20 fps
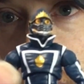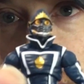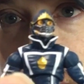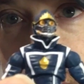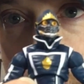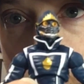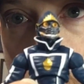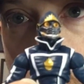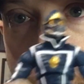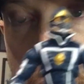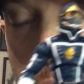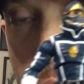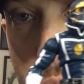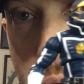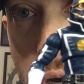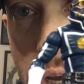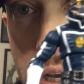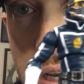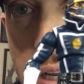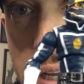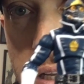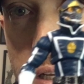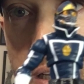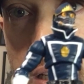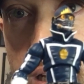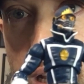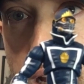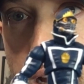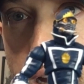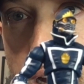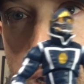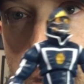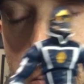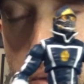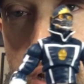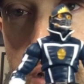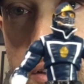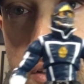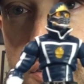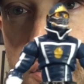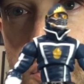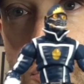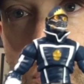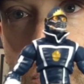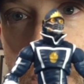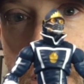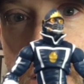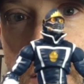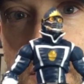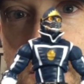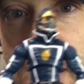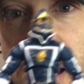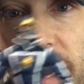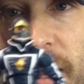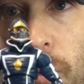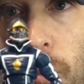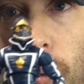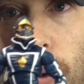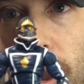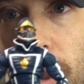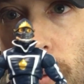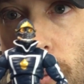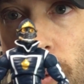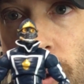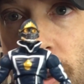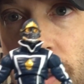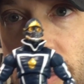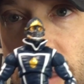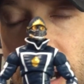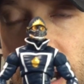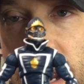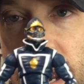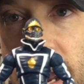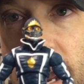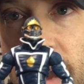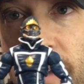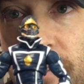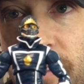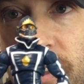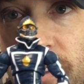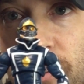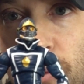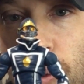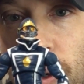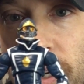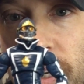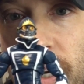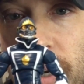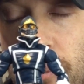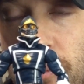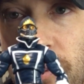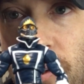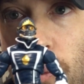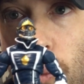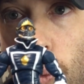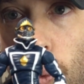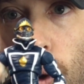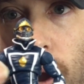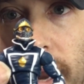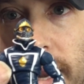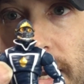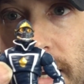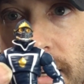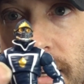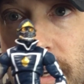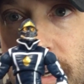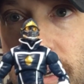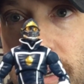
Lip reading: is the white one. This is only the second white one that I have. This one comes in white.